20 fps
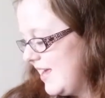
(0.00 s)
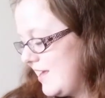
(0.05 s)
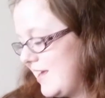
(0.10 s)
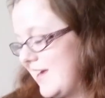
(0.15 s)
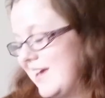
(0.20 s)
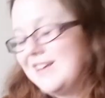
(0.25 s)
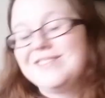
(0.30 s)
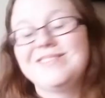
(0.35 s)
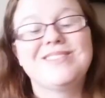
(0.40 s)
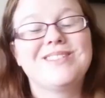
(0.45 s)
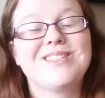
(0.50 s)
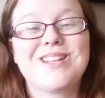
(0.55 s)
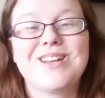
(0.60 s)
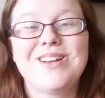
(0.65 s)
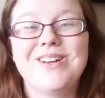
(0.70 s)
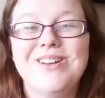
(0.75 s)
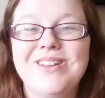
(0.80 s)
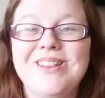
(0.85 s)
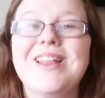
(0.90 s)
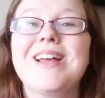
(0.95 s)
Yeah,
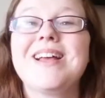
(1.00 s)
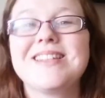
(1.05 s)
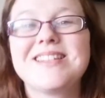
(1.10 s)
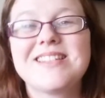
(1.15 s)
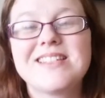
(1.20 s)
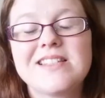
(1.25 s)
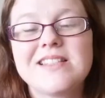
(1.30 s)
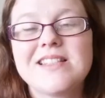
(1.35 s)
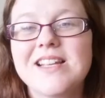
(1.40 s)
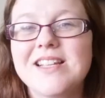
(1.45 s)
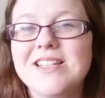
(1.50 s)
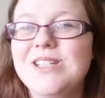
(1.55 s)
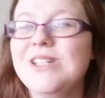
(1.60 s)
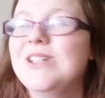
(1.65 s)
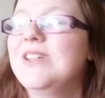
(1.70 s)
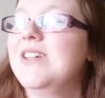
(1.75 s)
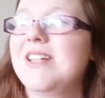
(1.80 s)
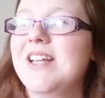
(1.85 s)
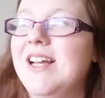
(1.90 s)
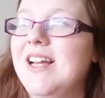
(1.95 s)
so that's
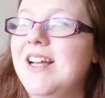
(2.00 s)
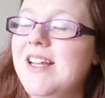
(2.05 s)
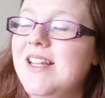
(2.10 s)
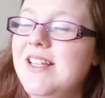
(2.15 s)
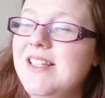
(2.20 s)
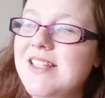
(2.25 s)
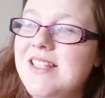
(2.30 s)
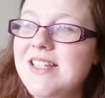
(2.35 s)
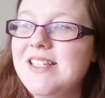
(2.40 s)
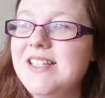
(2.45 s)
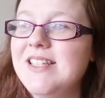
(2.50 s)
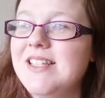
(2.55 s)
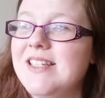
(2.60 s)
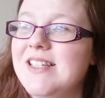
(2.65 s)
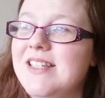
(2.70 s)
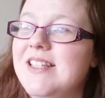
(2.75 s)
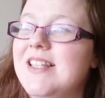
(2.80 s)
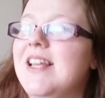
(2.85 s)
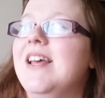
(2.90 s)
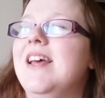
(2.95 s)
your lot, guys. This
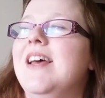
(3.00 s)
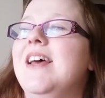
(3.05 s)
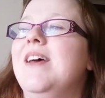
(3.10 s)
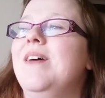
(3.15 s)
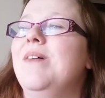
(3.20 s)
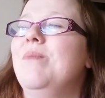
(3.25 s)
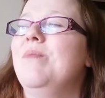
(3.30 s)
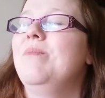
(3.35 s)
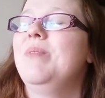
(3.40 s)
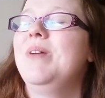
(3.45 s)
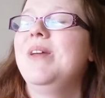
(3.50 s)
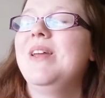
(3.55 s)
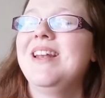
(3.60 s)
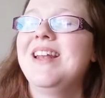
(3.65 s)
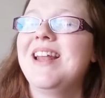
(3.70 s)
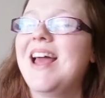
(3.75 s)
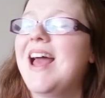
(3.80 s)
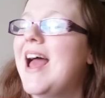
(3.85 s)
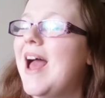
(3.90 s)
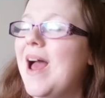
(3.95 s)
has
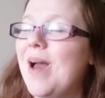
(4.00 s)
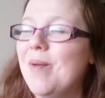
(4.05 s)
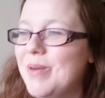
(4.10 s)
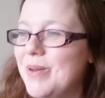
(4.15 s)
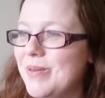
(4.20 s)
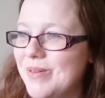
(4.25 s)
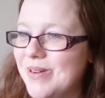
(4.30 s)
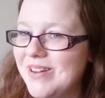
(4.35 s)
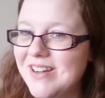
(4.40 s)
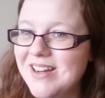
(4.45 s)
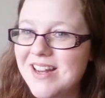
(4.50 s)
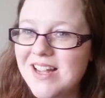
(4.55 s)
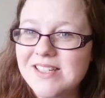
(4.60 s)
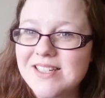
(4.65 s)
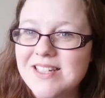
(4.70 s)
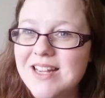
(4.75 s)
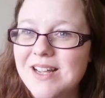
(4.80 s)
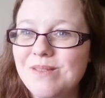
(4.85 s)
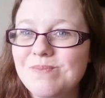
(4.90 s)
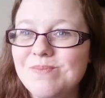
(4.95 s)
been a happy one,
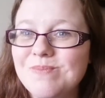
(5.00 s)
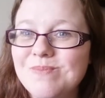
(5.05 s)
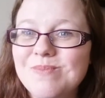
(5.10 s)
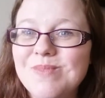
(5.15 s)
hasn't it?